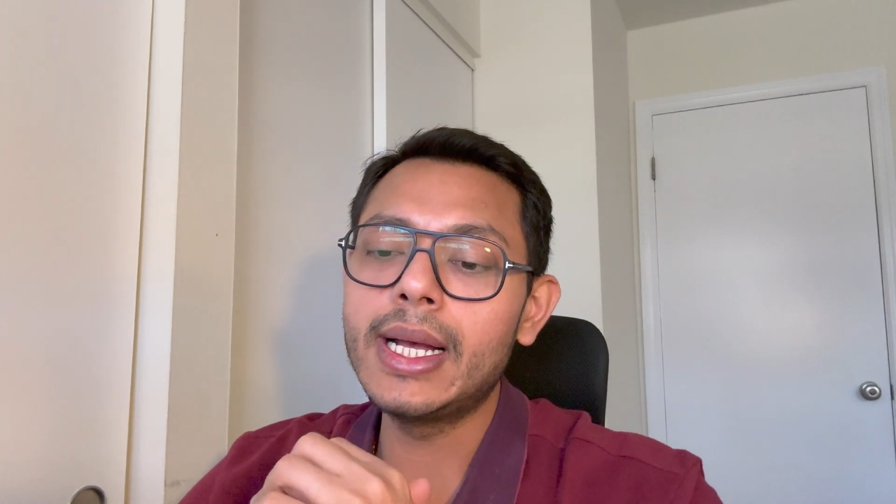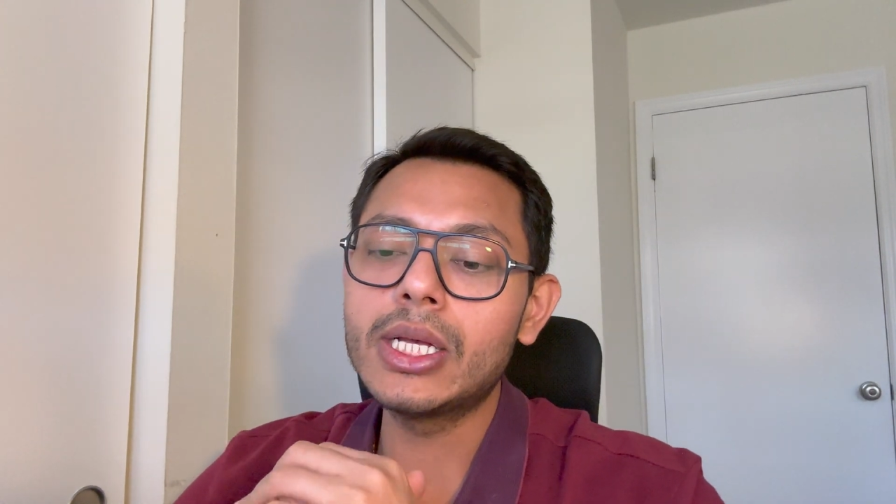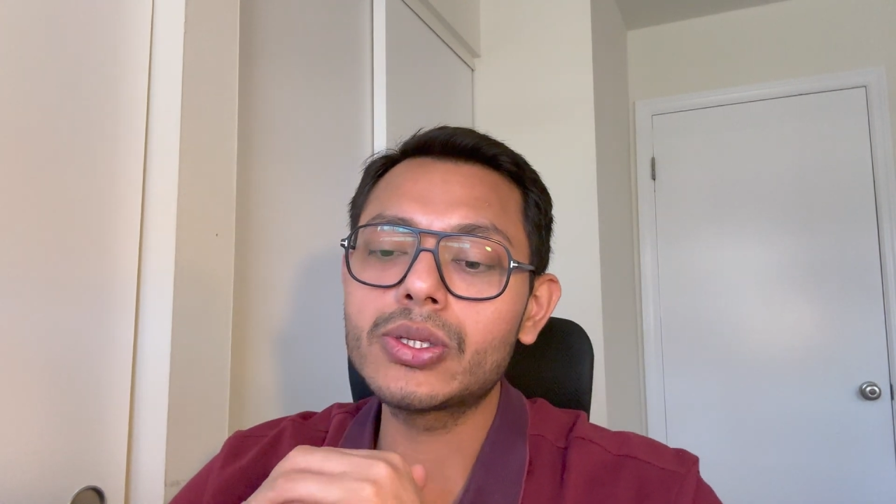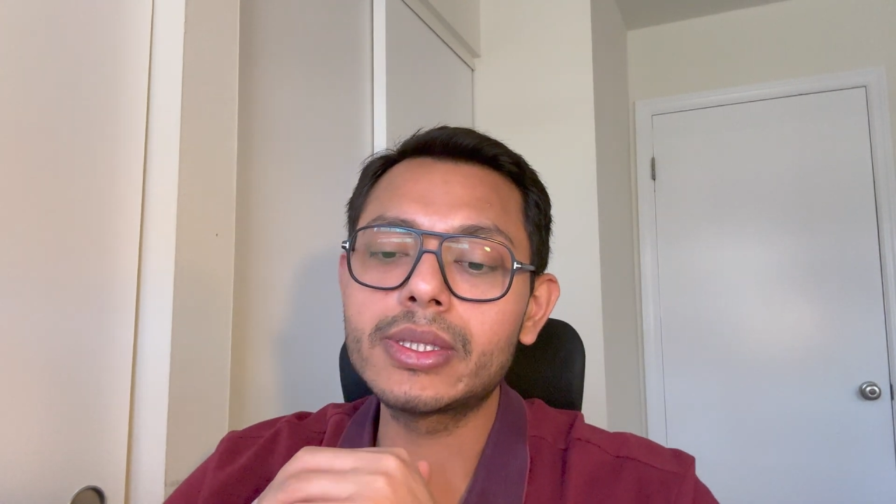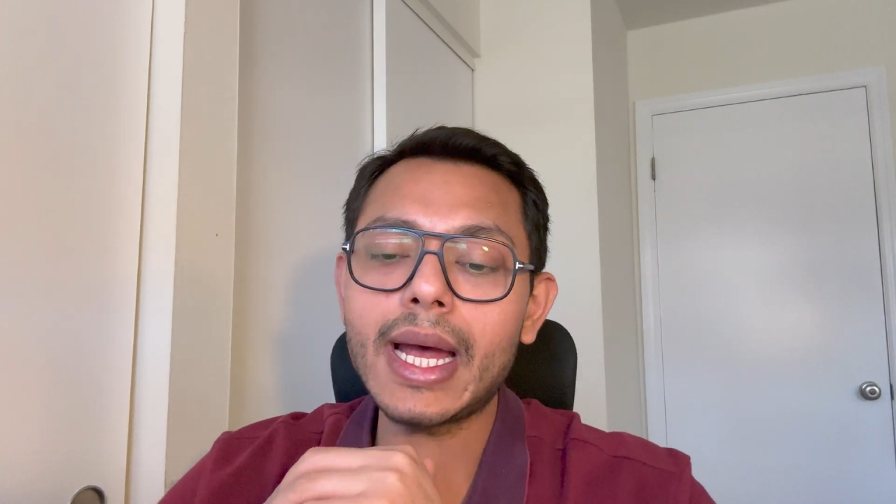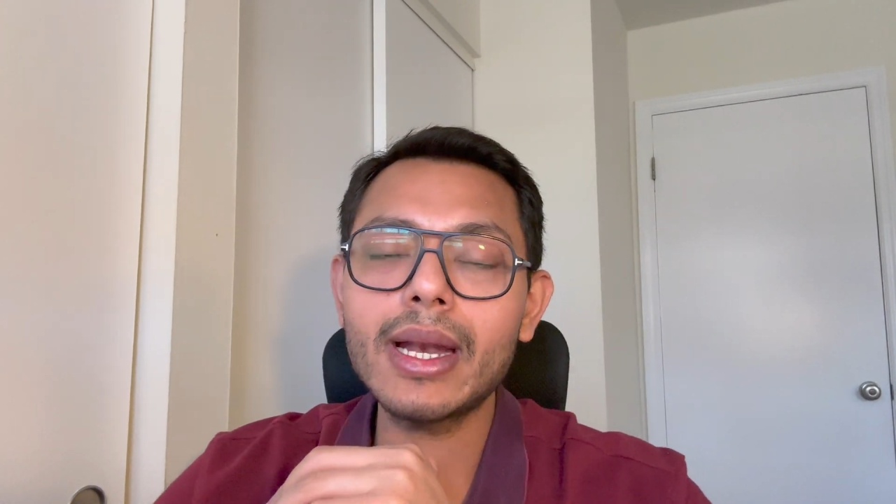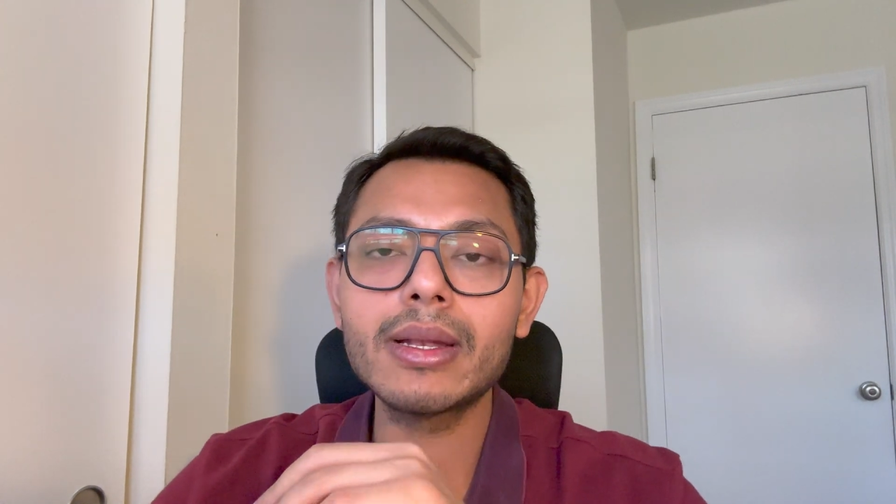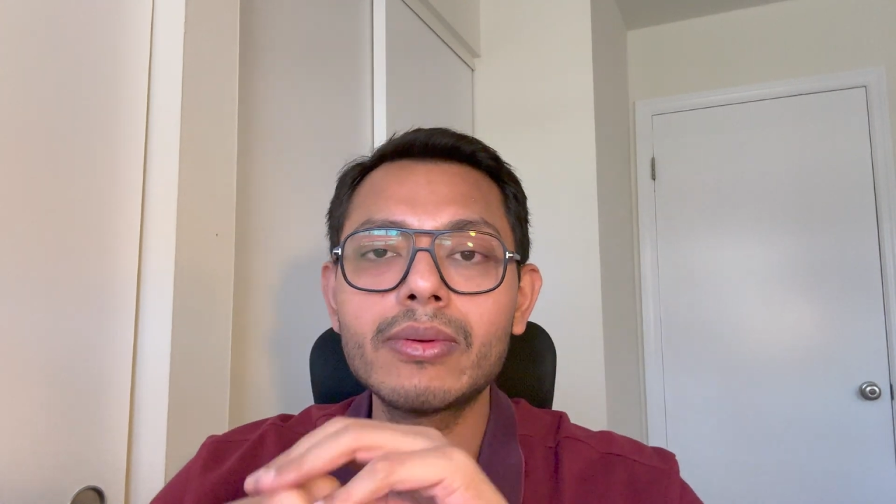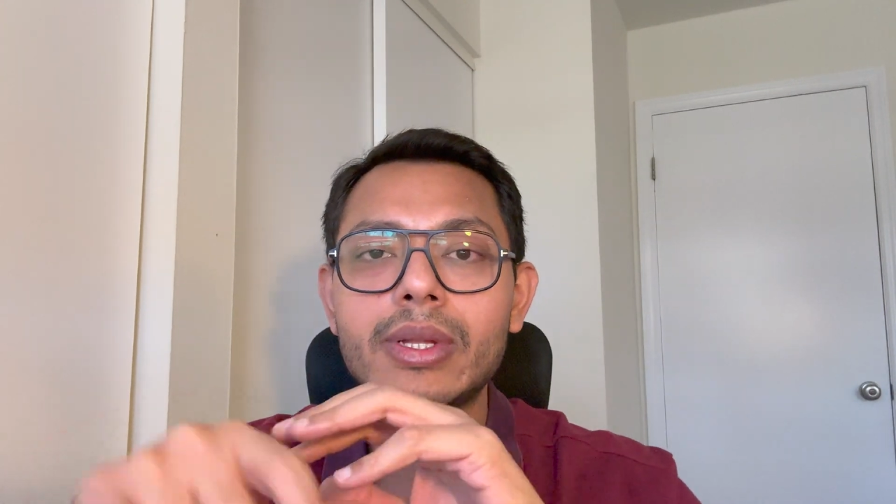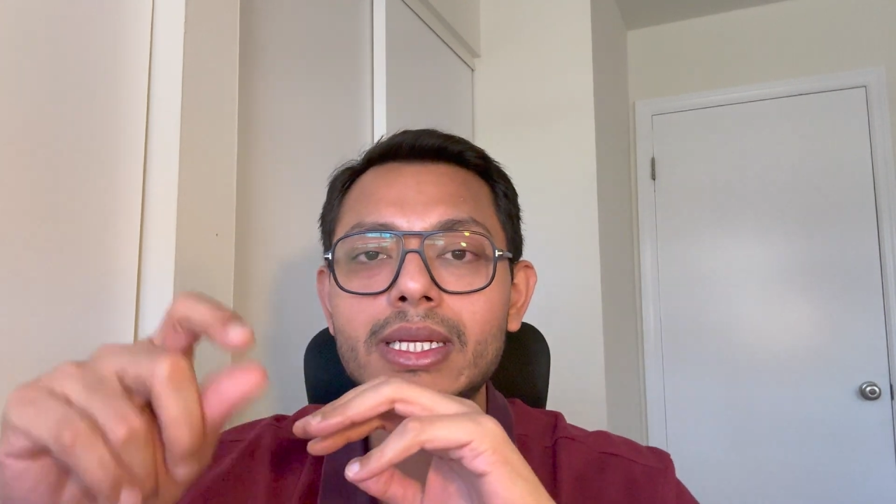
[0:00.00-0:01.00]
So that
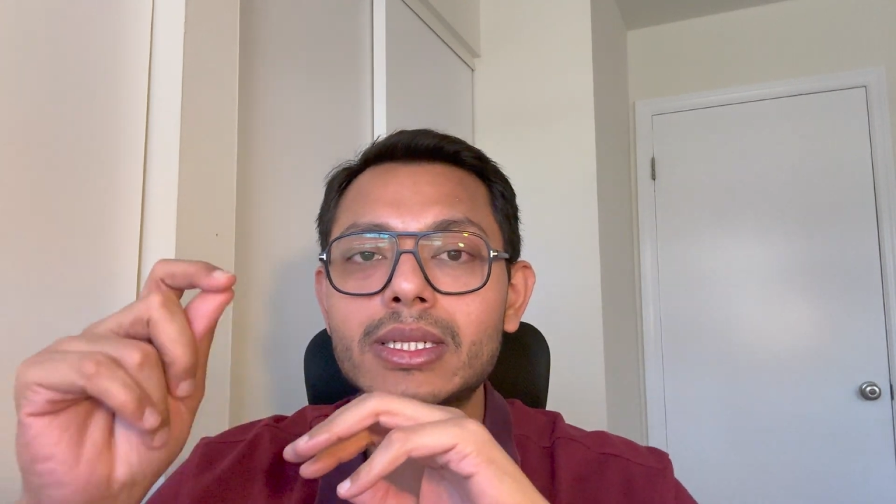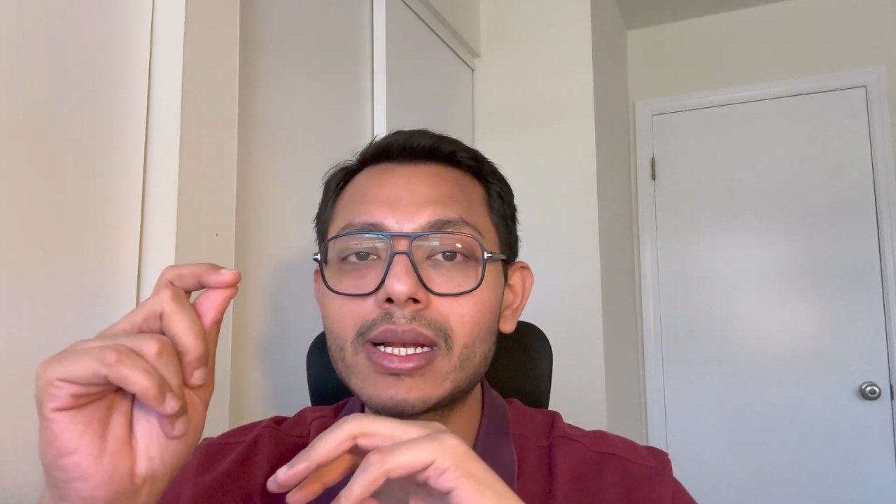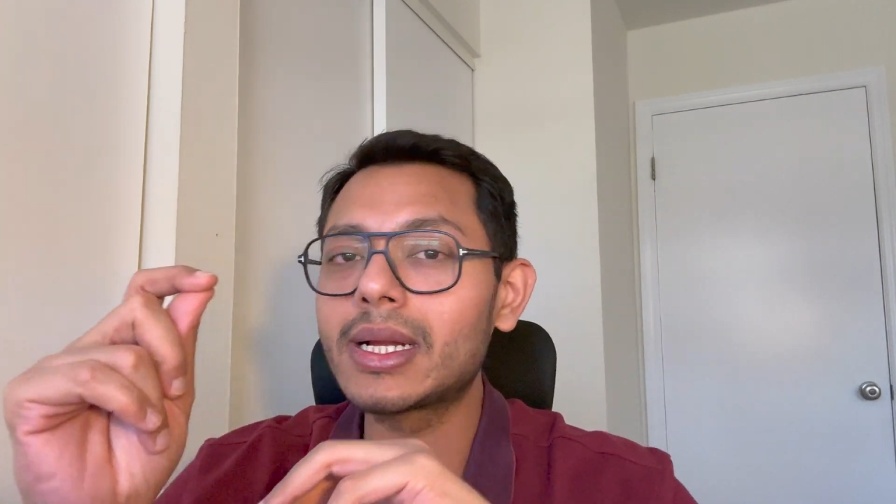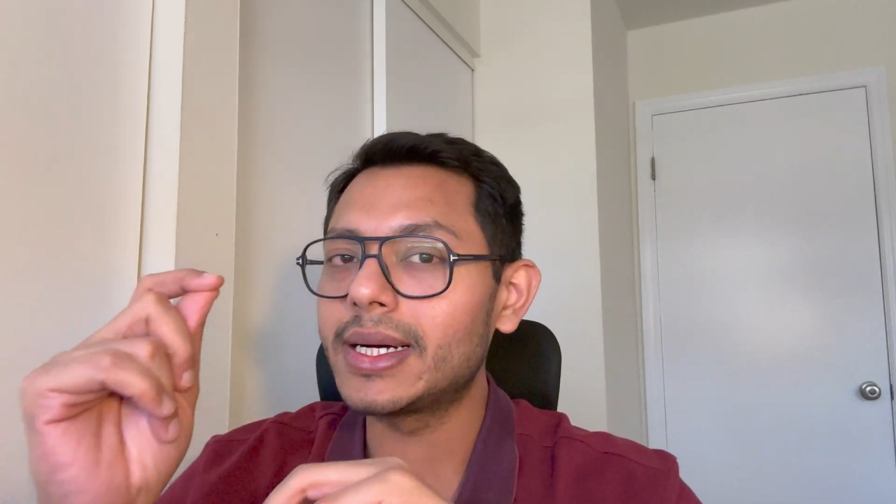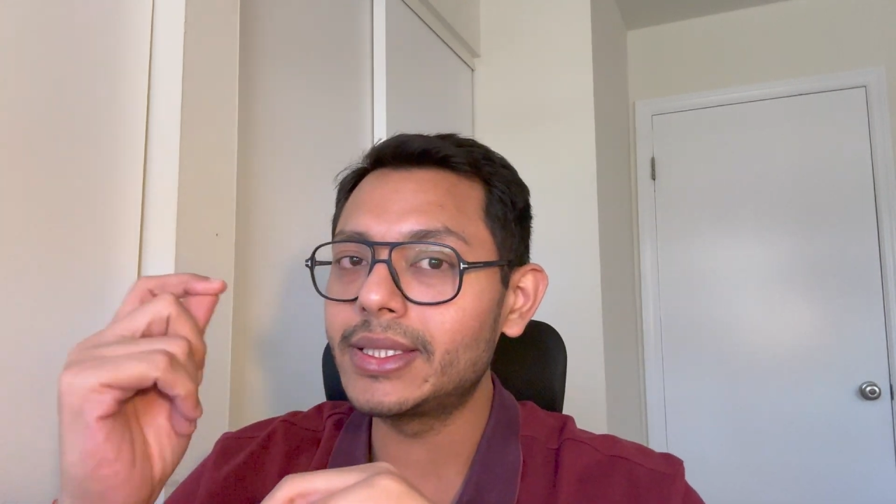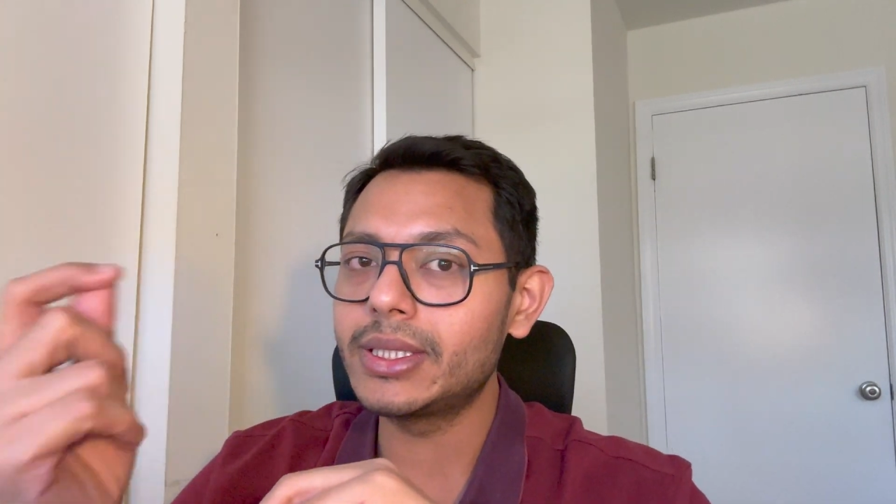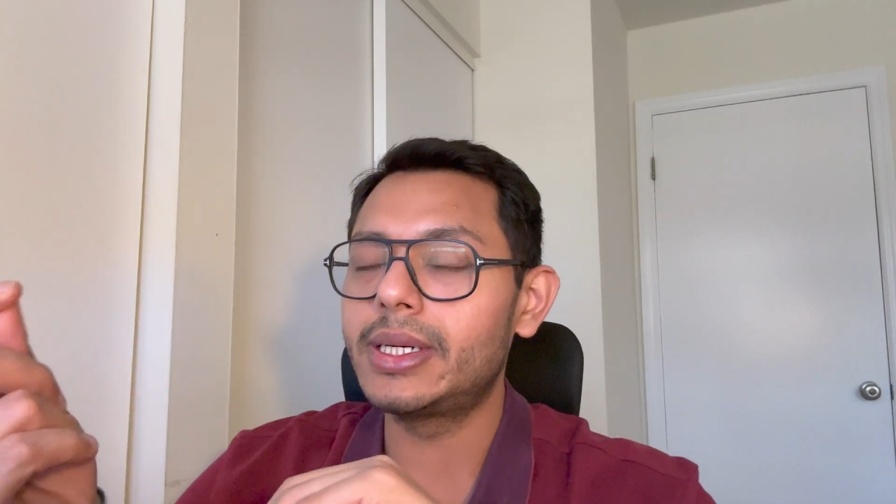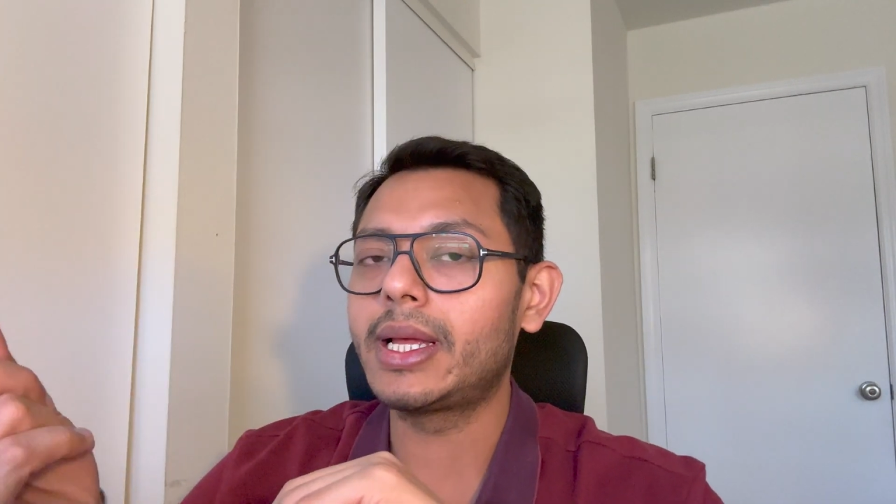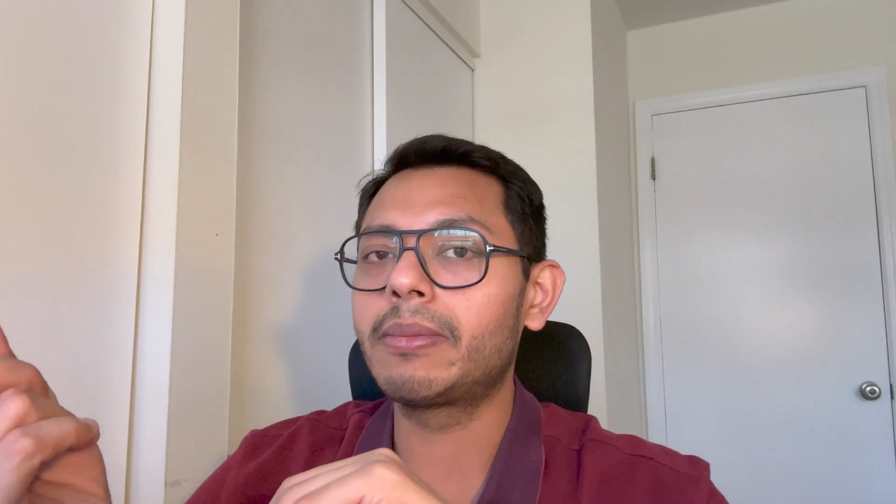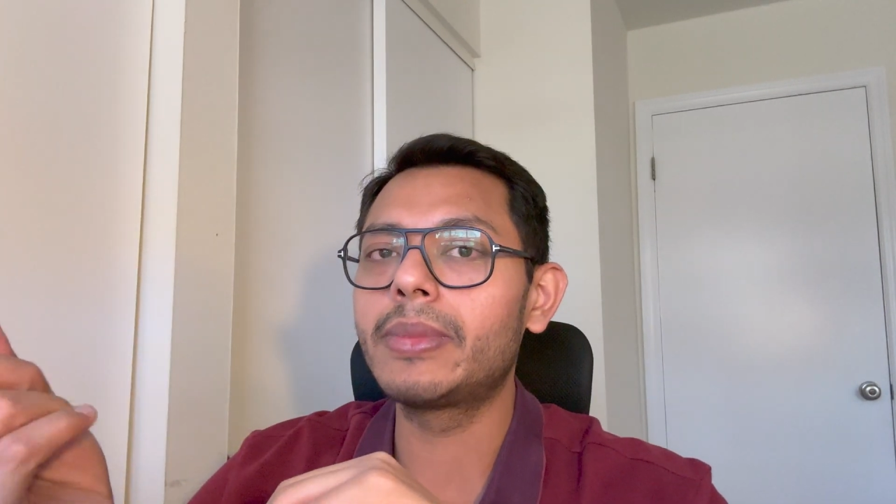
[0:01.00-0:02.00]
is a little concerning